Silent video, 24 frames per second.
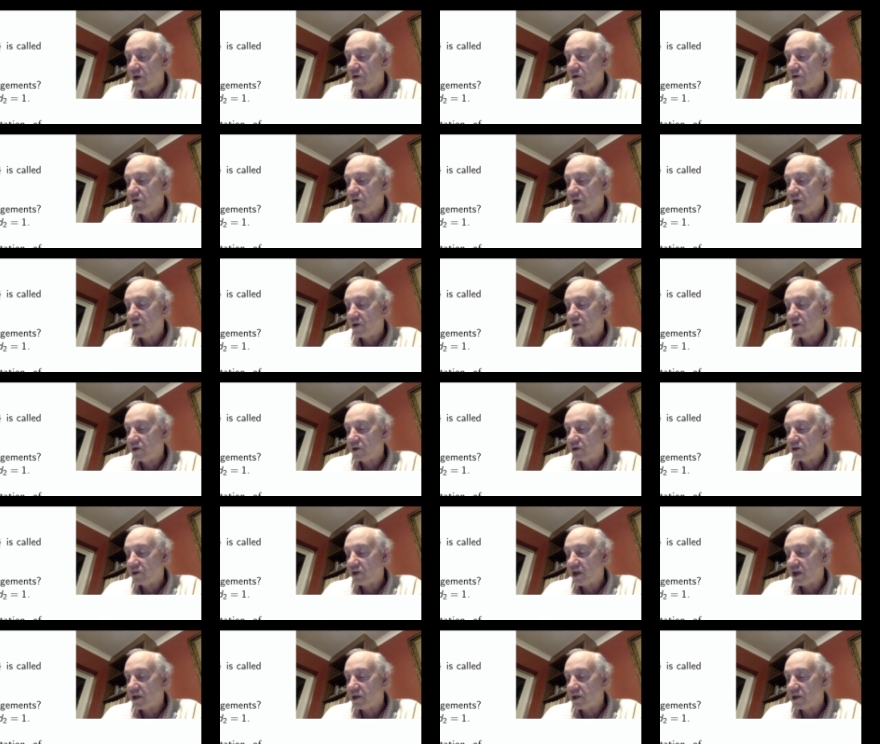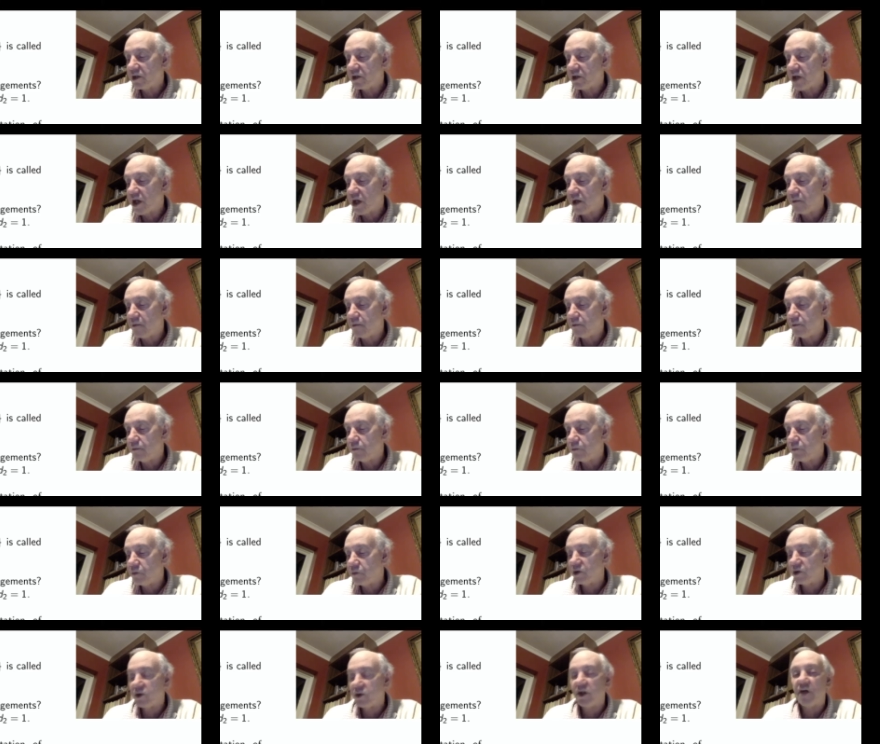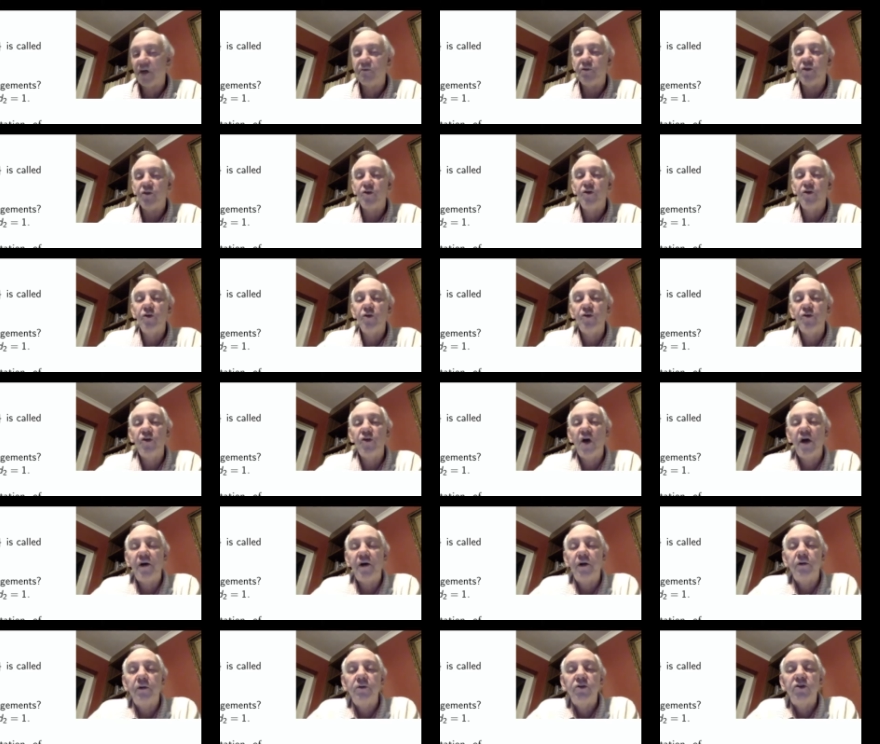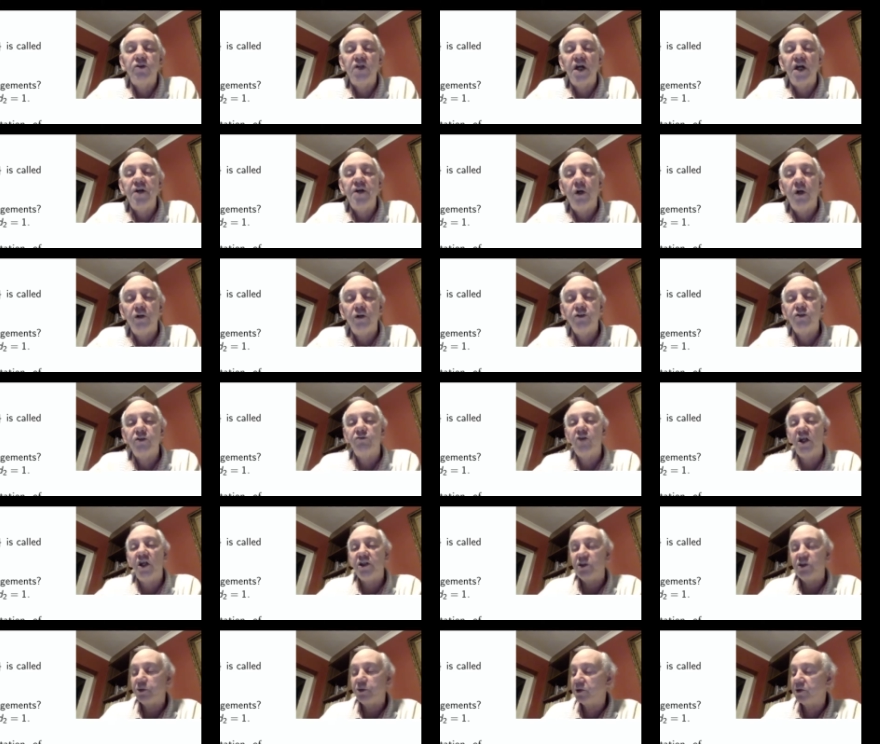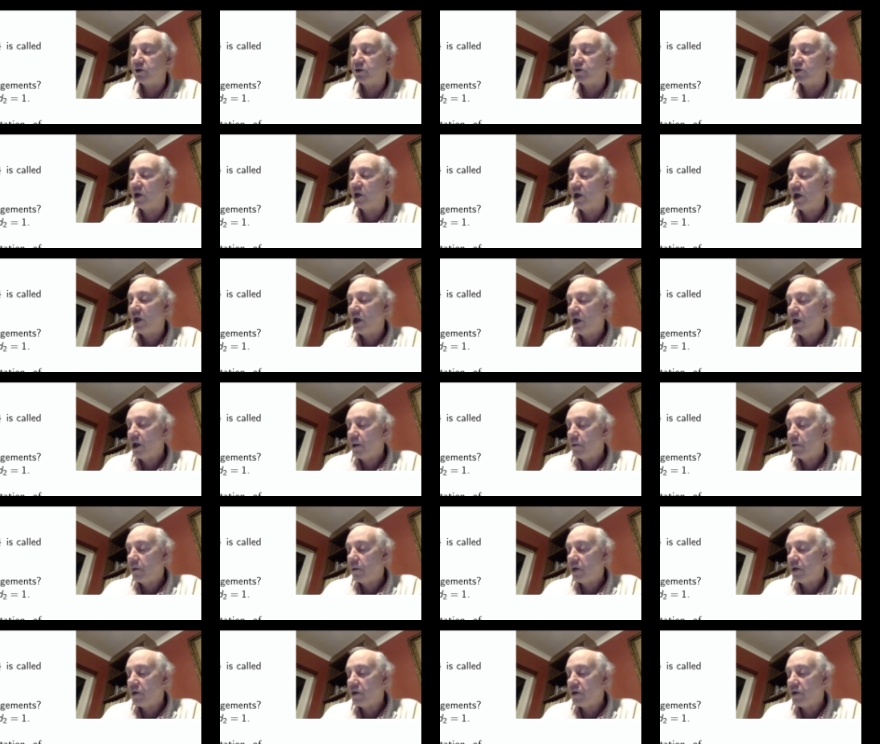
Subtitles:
things that stay the same. We just have the two cycles. They're not derangements. But